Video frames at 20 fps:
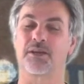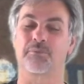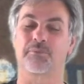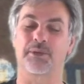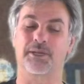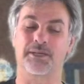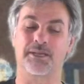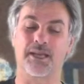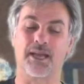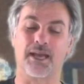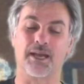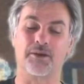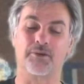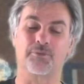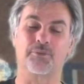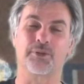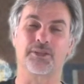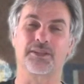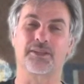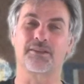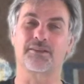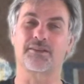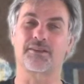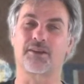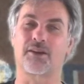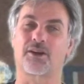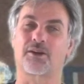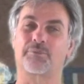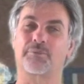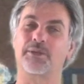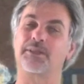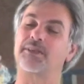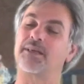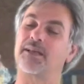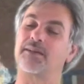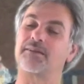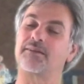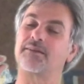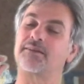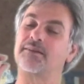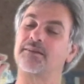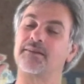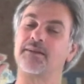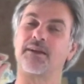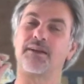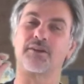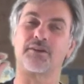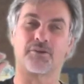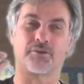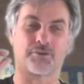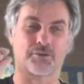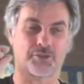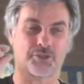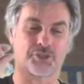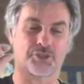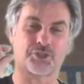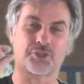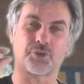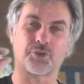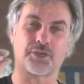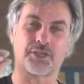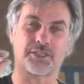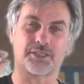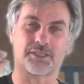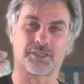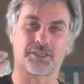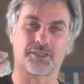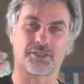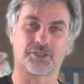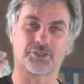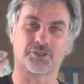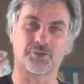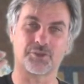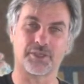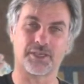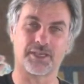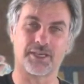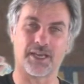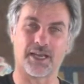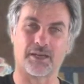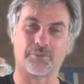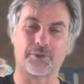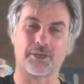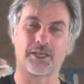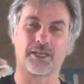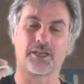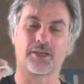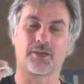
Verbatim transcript: But now, with this carpet that's narrow or short nap,